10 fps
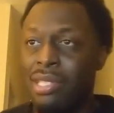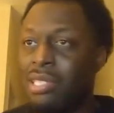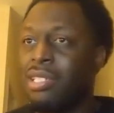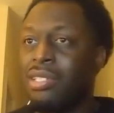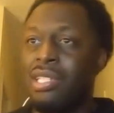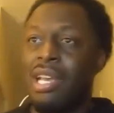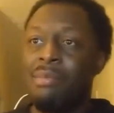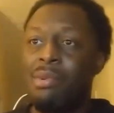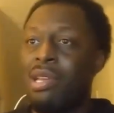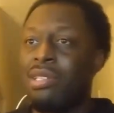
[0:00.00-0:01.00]
Just because she
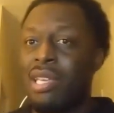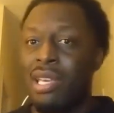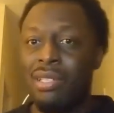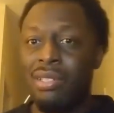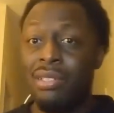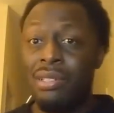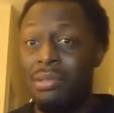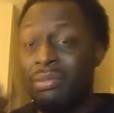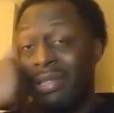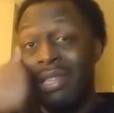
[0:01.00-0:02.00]
got more education than
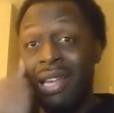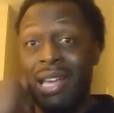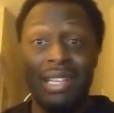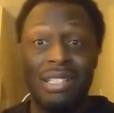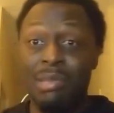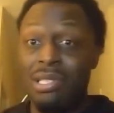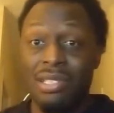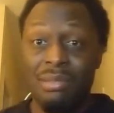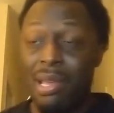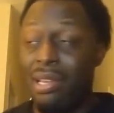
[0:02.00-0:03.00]
you, that doesn't mean
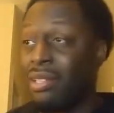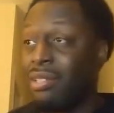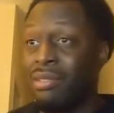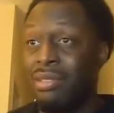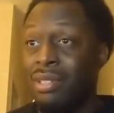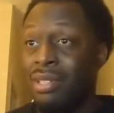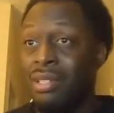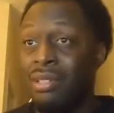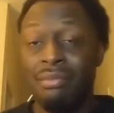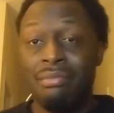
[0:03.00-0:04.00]
she's better than
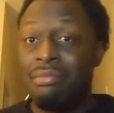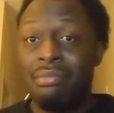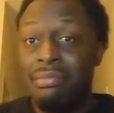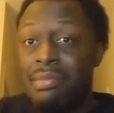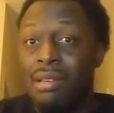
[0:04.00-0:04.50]
you.